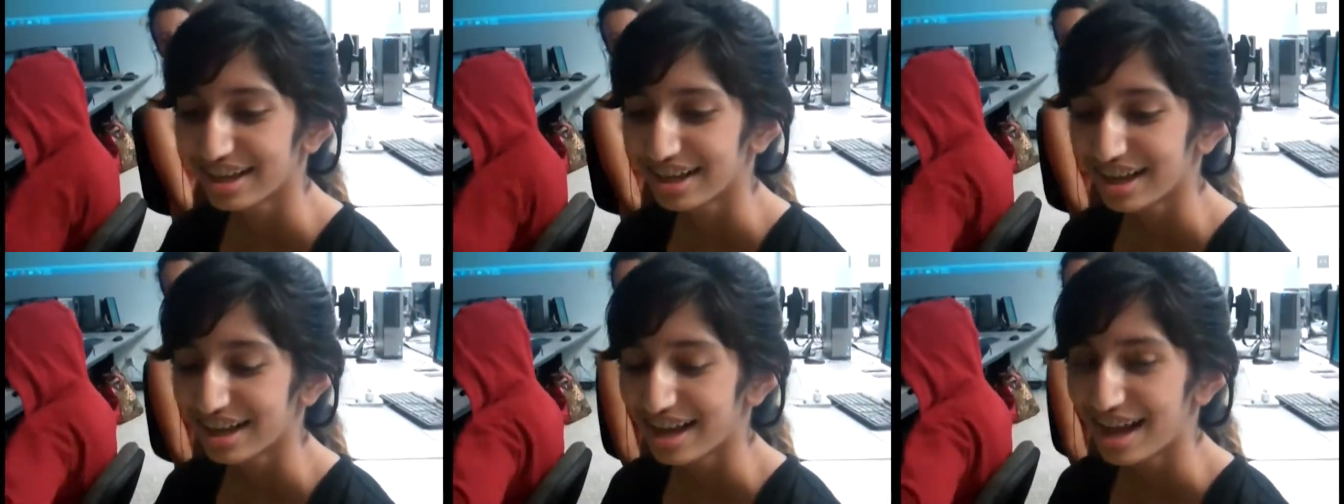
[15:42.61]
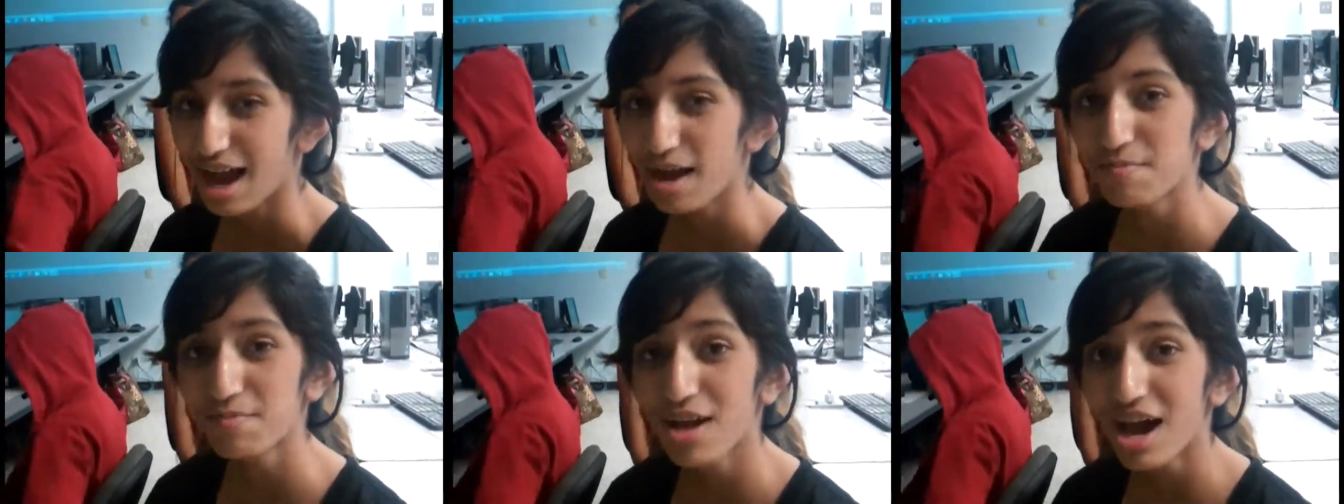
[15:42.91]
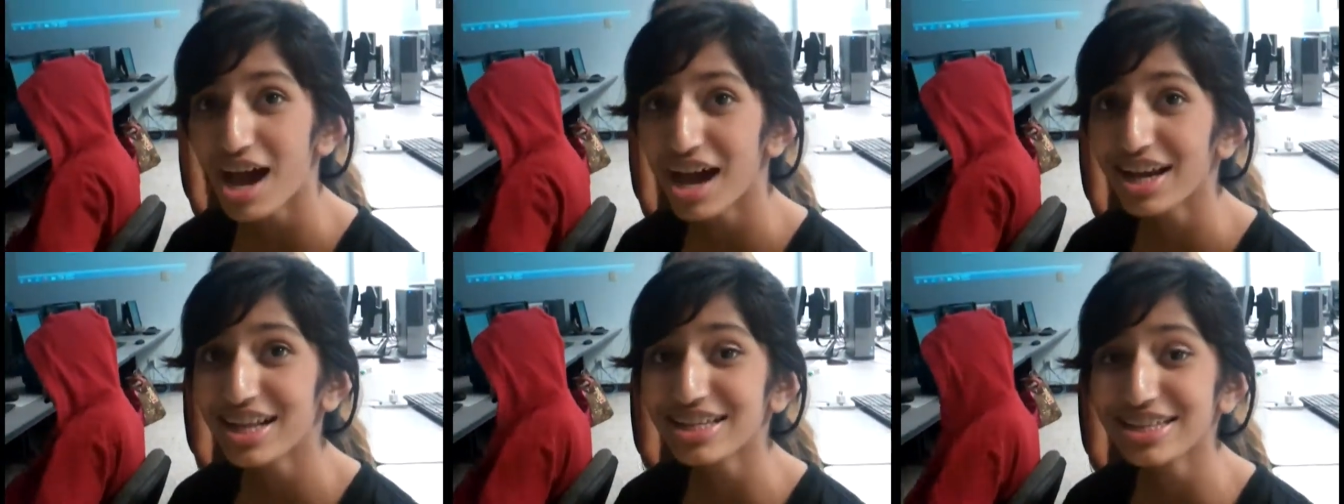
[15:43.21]
You, I'm
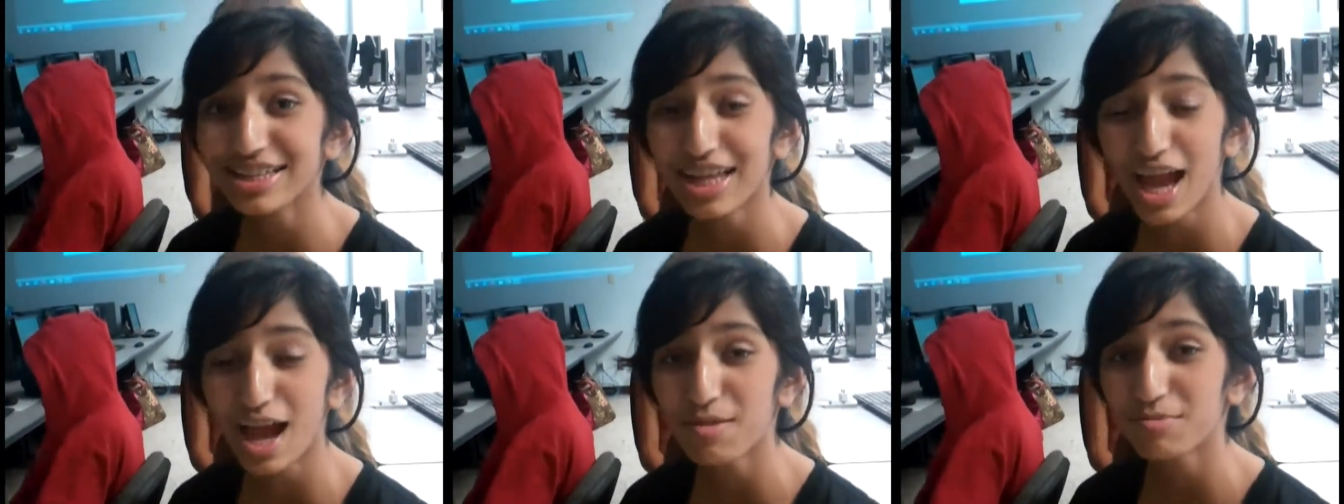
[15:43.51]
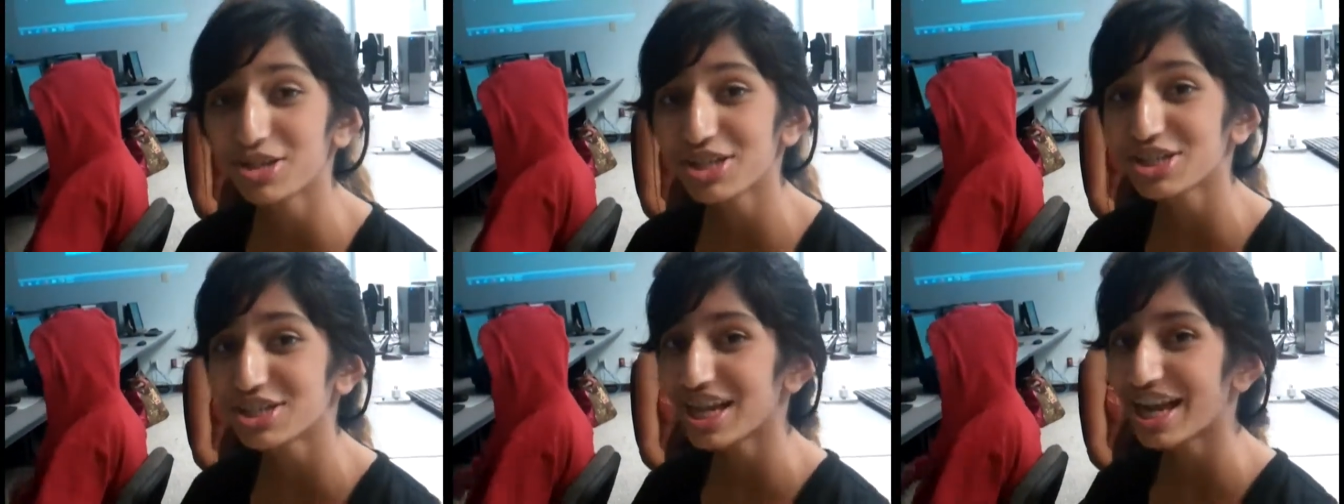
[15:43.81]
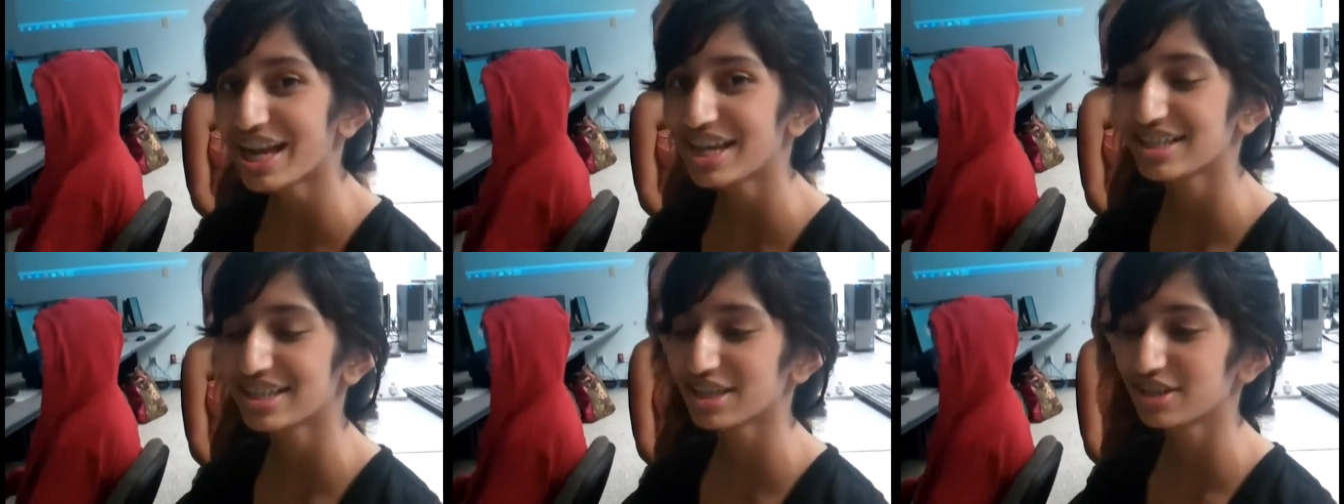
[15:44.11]
not were, as camera
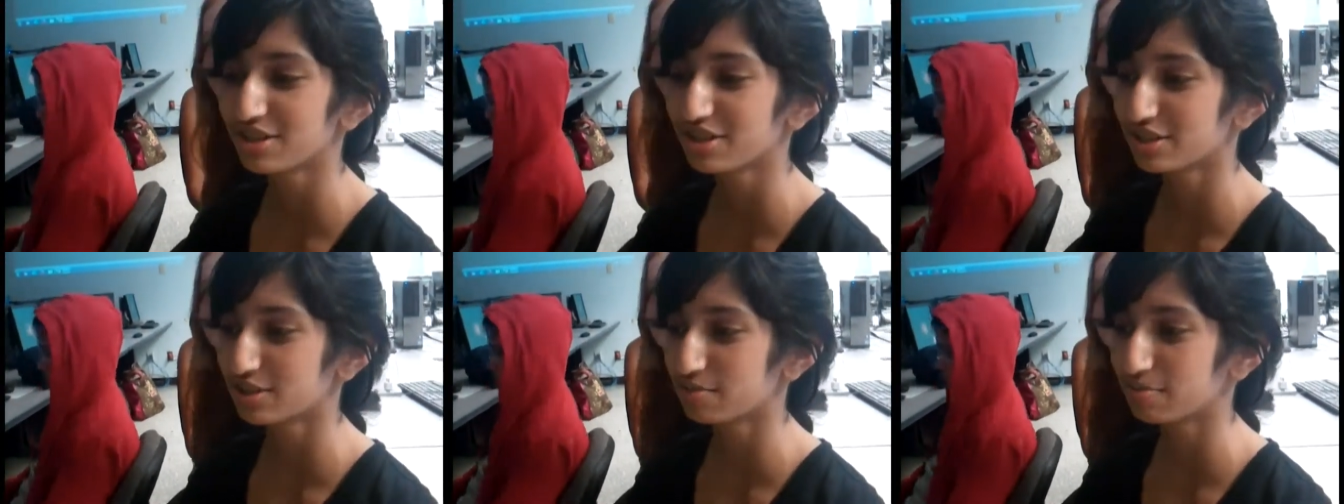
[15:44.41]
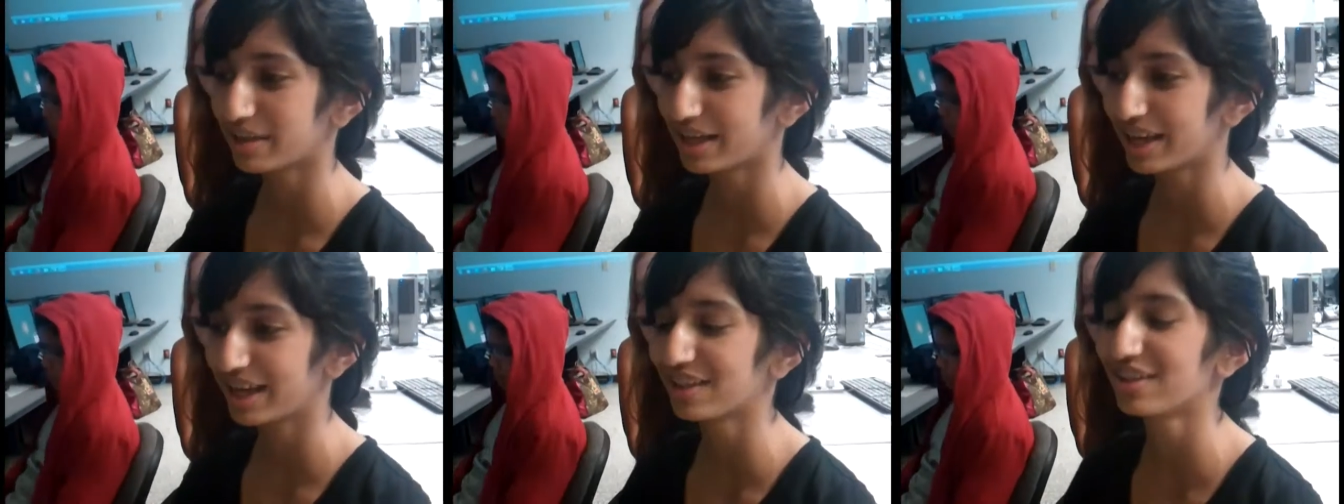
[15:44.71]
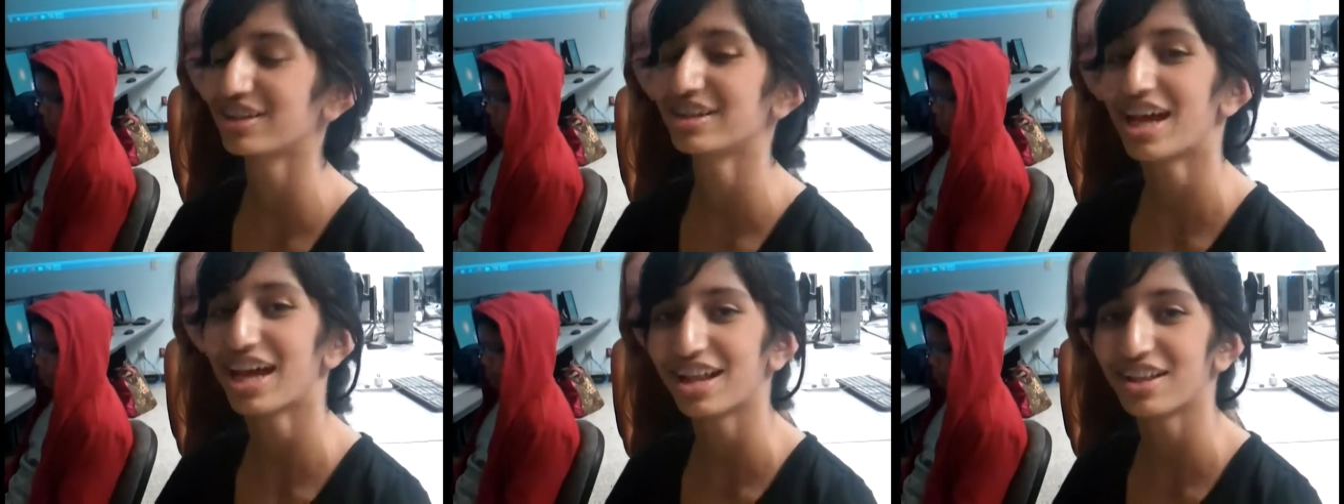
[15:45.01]
shy as I used to be, and I
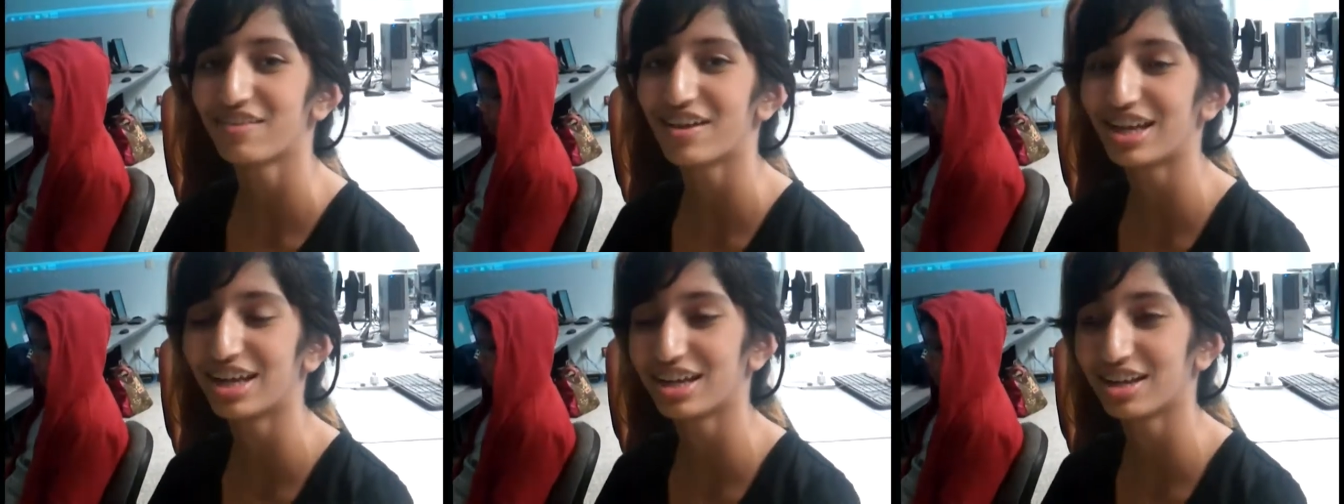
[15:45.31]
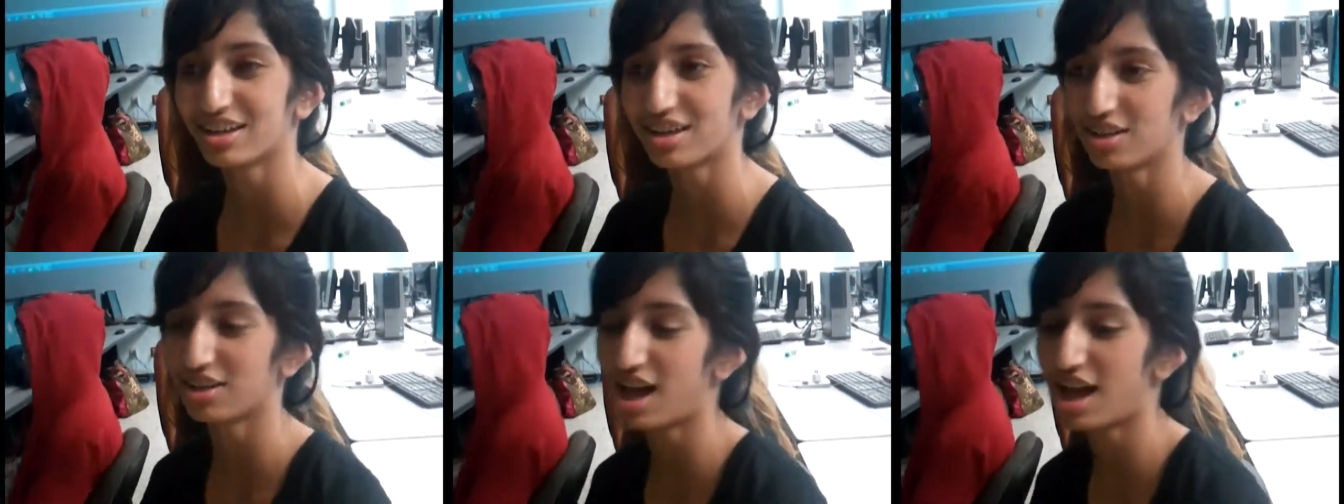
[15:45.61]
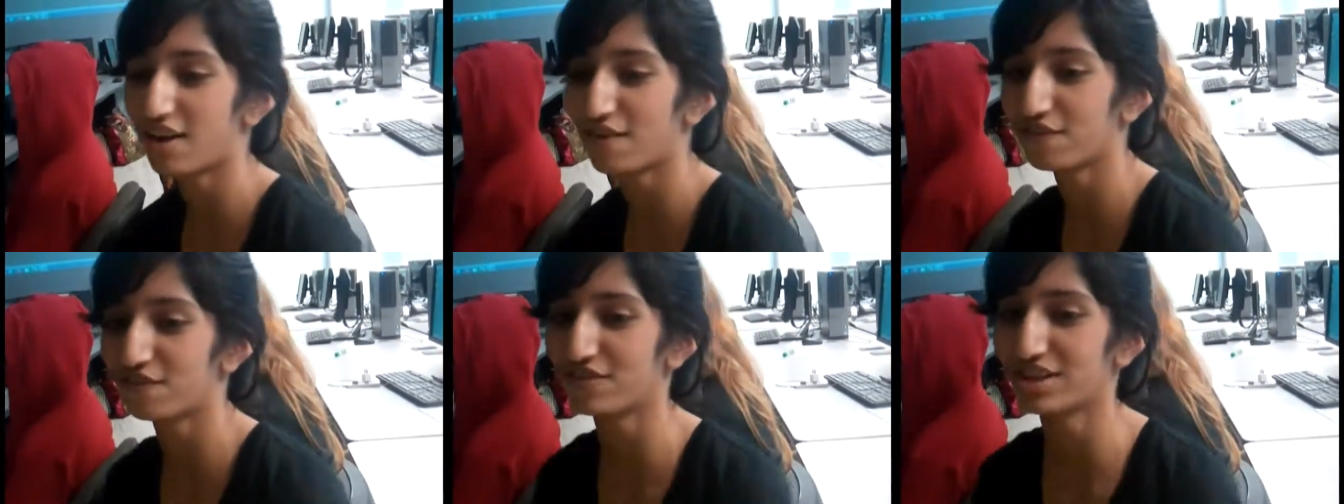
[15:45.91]
learned how to edit a
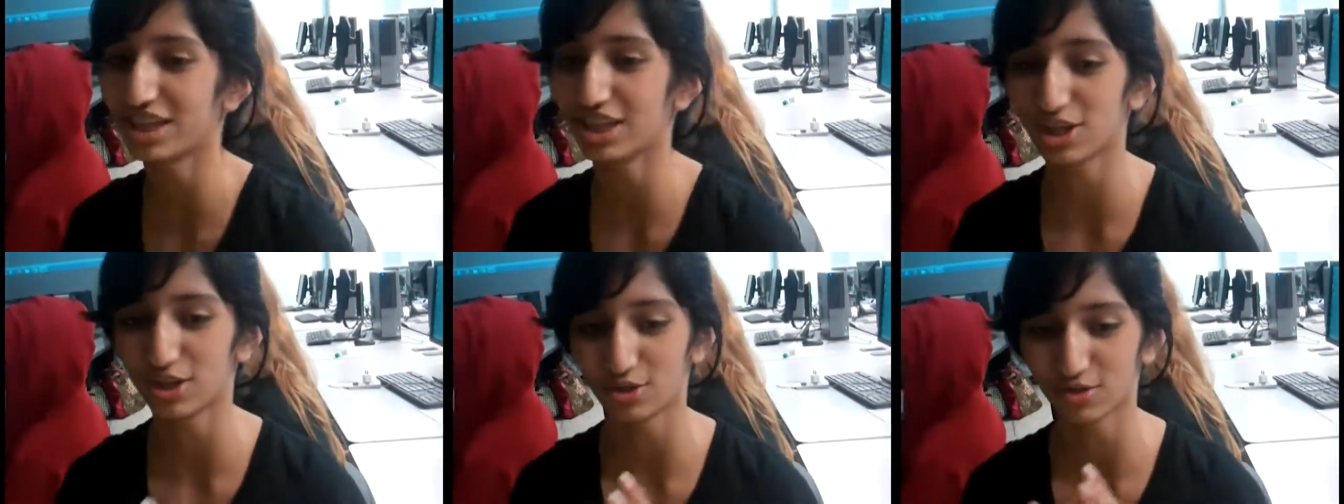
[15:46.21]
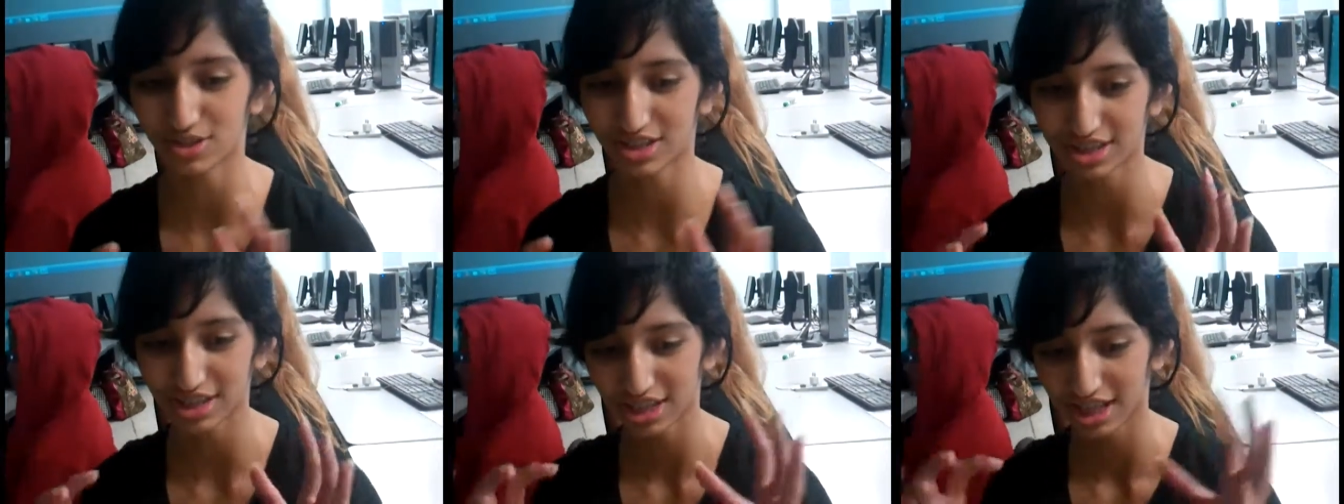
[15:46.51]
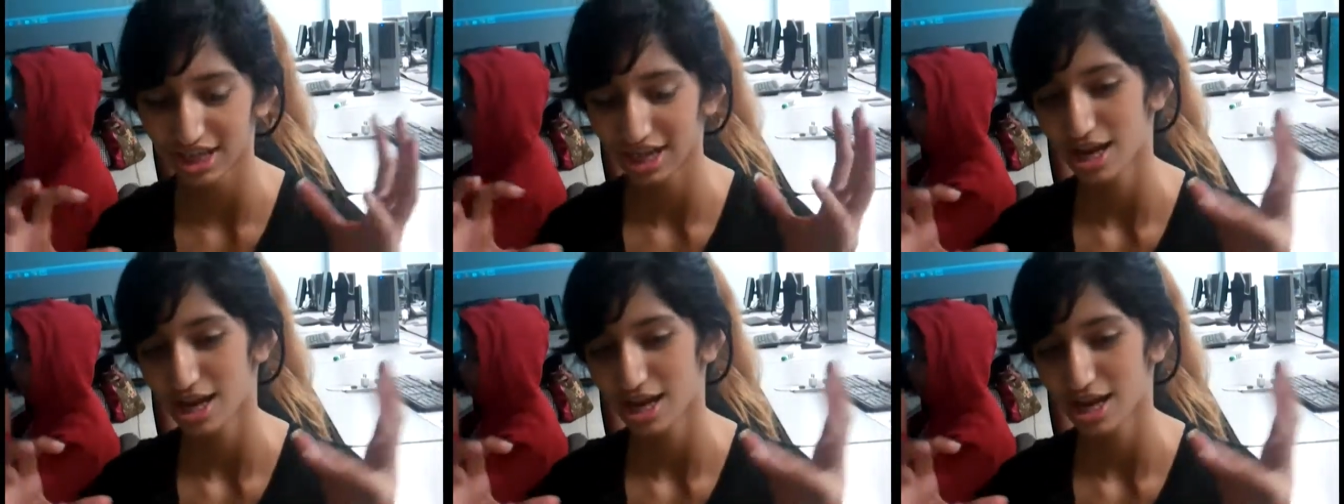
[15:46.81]
lot of videos,